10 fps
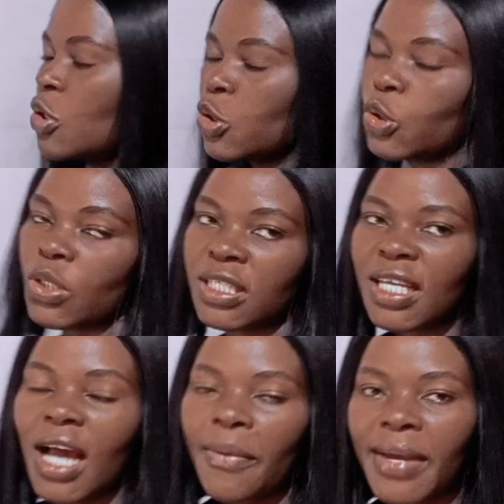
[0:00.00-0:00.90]
So see
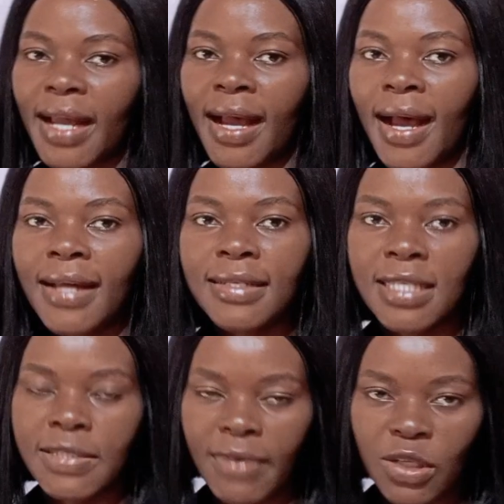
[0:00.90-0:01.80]
how we can add
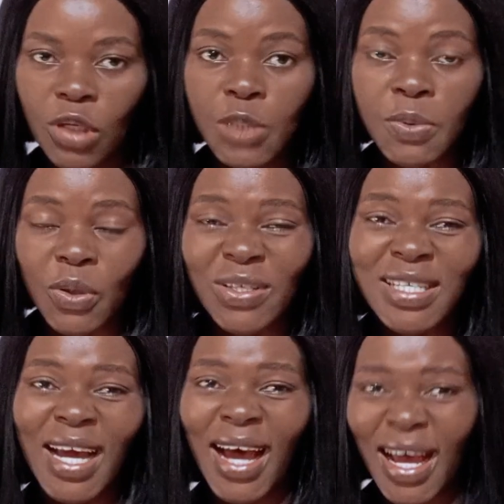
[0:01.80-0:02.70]
these vectors because
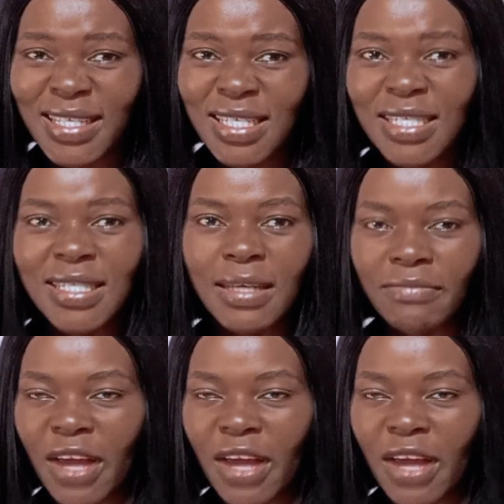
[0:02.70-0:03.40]
they are acting in the same